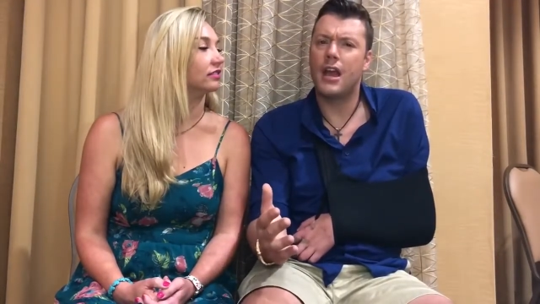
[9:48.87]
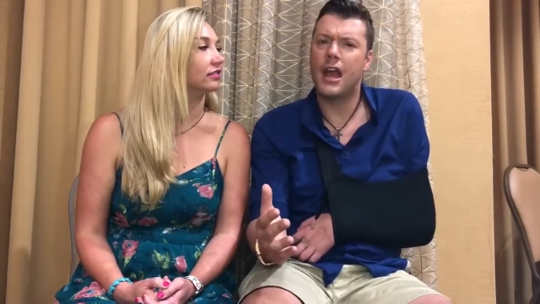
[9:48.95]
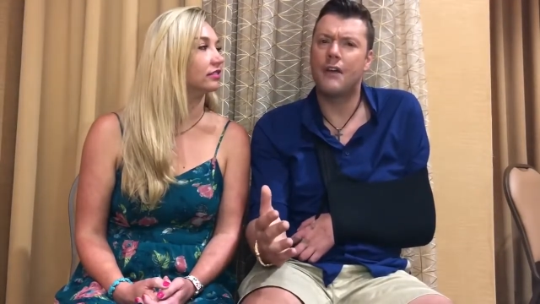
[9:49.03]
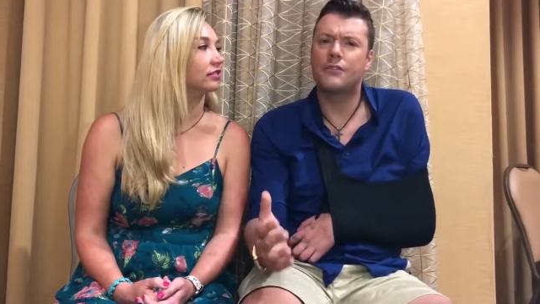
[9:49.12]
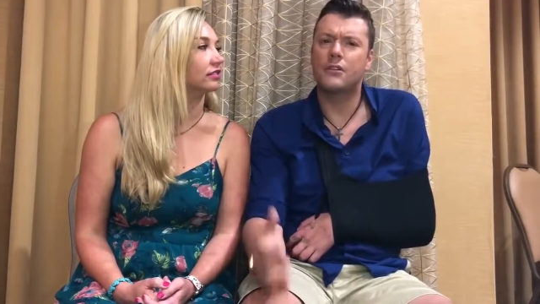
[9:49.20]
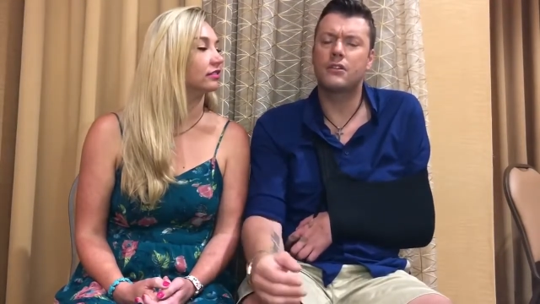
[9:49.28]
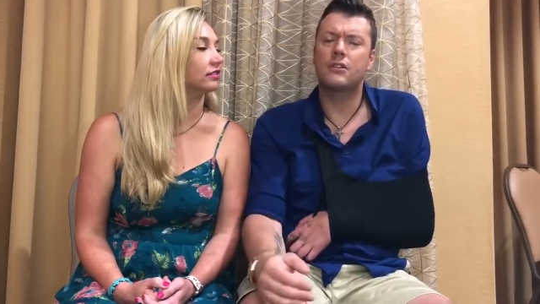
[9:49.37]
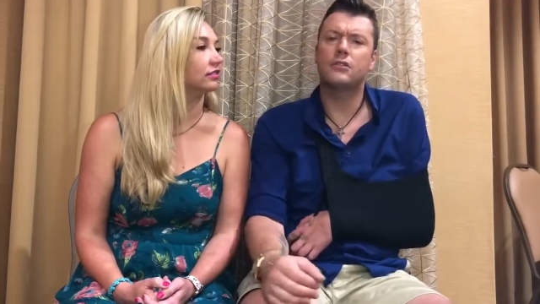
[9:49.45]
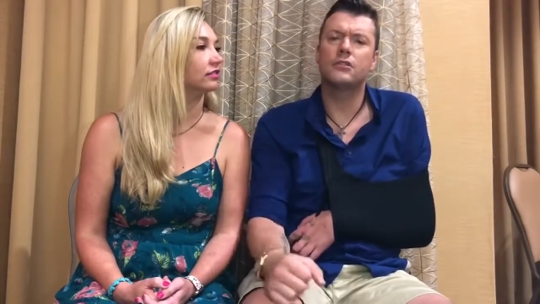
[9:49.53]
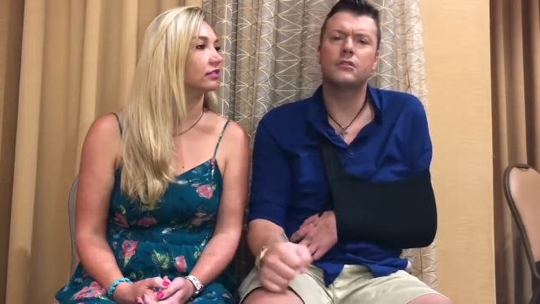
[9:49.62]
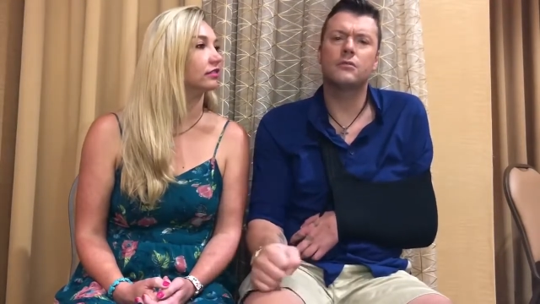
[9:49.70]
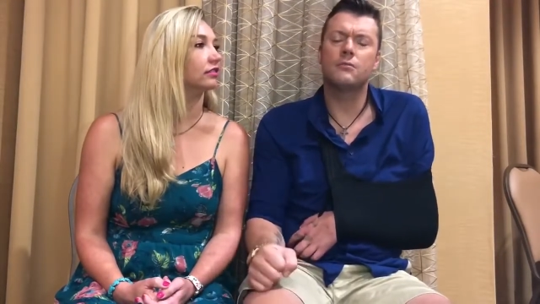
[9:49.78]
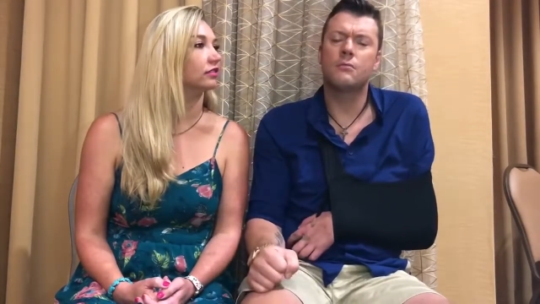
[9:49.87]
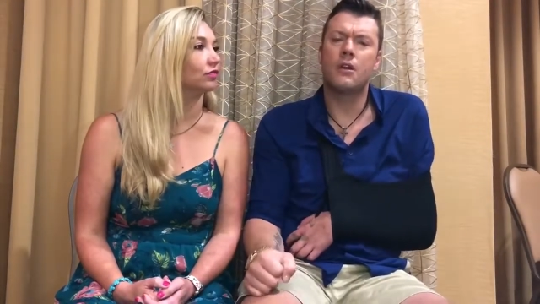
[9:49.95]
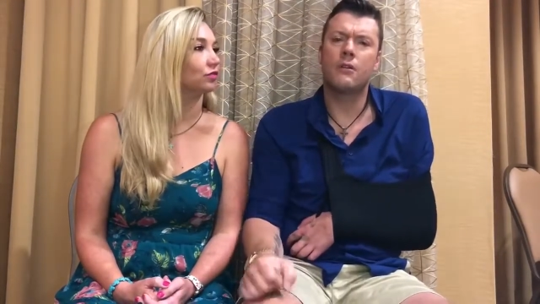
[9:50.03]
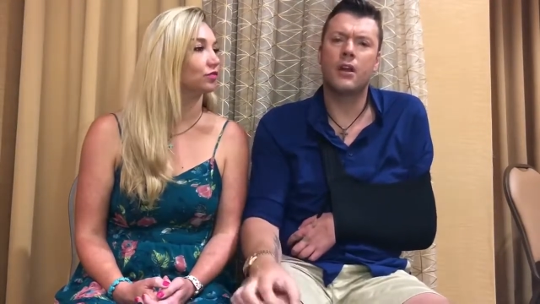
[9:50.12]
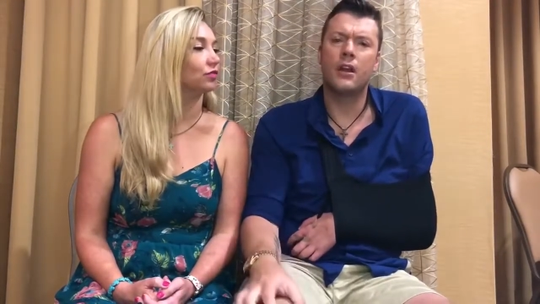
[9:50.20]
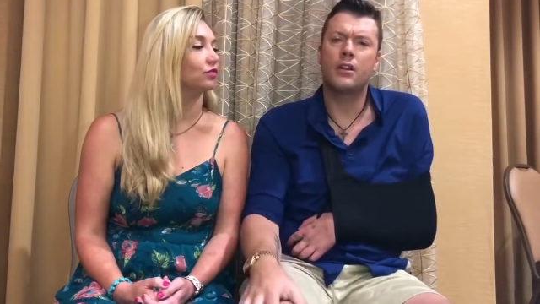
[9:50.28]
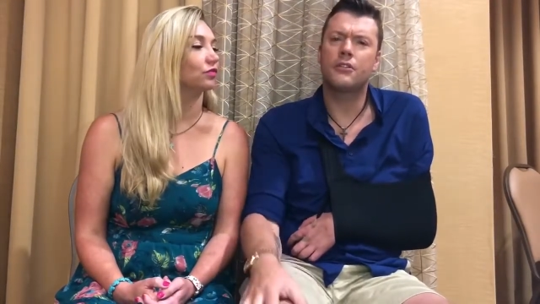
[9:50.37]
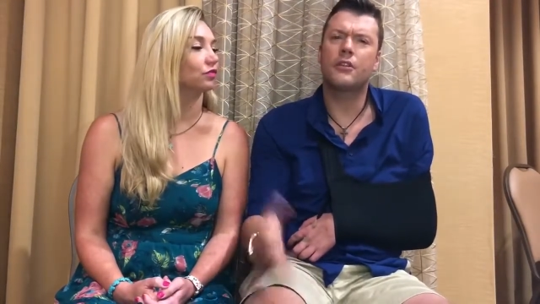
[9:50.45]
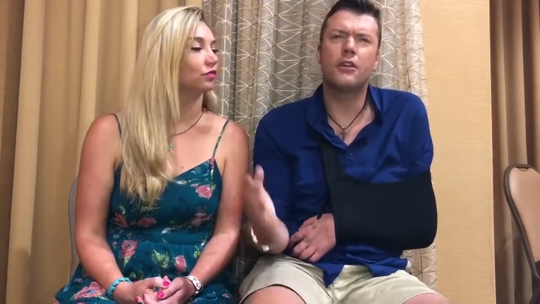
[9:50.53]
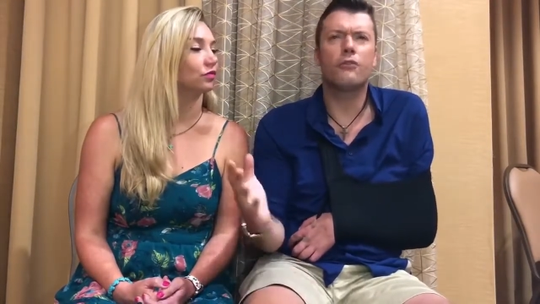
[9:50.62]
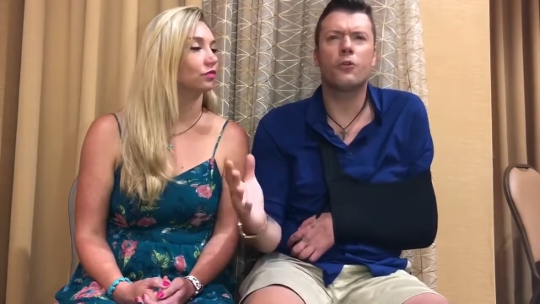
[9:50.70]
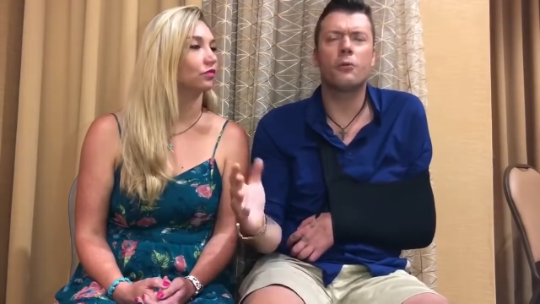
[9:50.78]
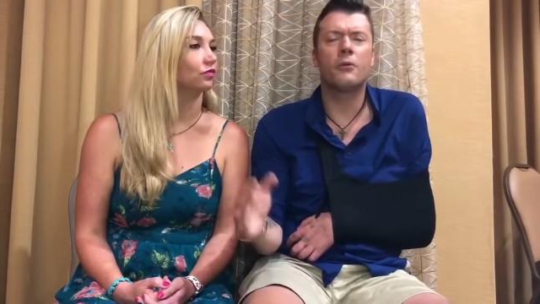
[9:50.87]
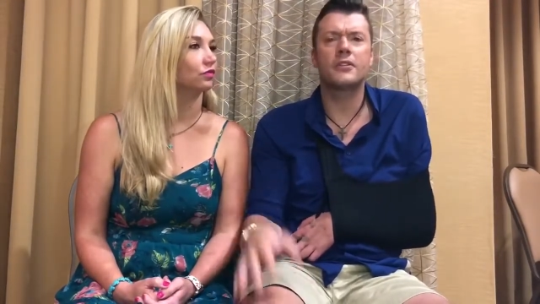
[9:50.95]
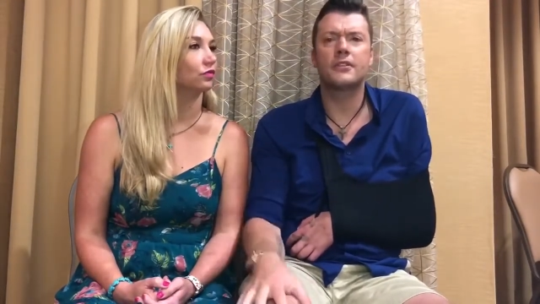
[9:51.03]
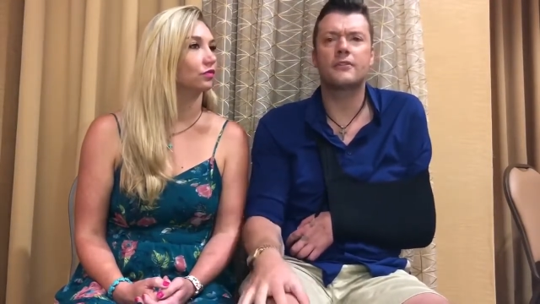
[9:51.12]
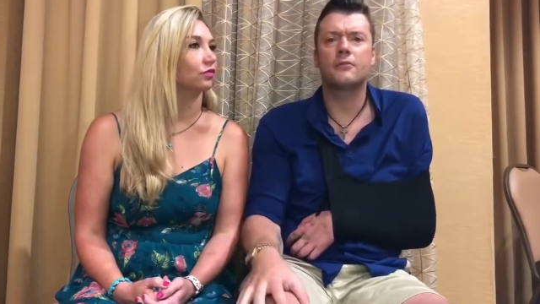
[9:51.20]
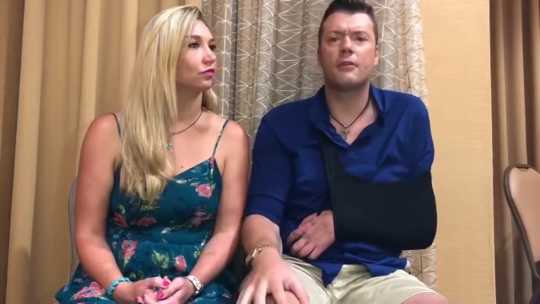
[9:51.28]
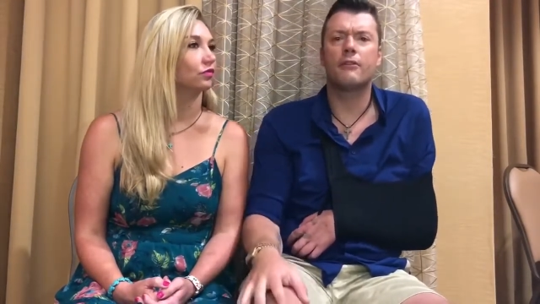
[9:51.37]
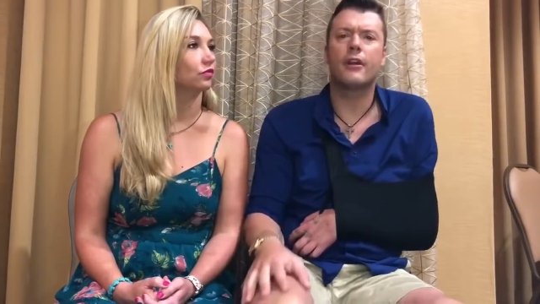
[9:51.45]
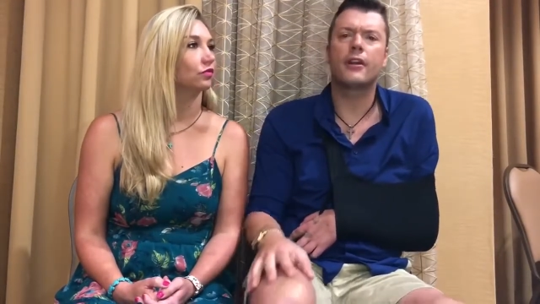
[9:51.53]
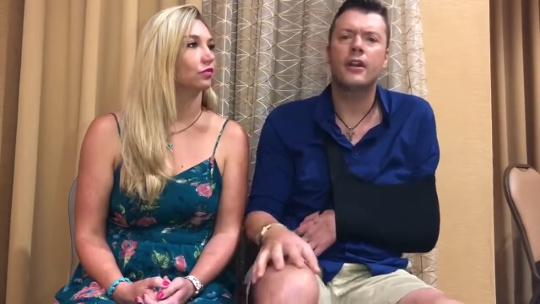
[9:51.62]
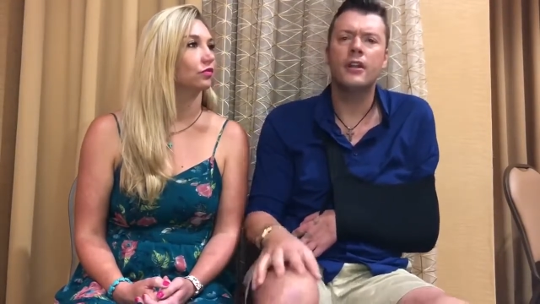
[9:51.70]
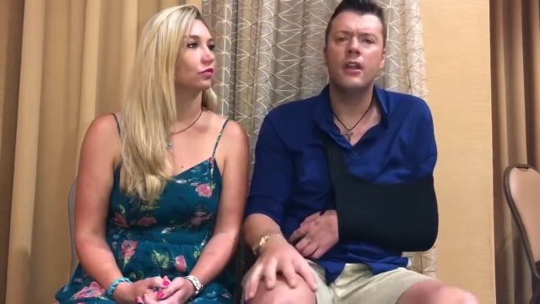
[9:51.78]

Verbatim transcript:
Speaker 1: after my wreck, three or four months after my wreck.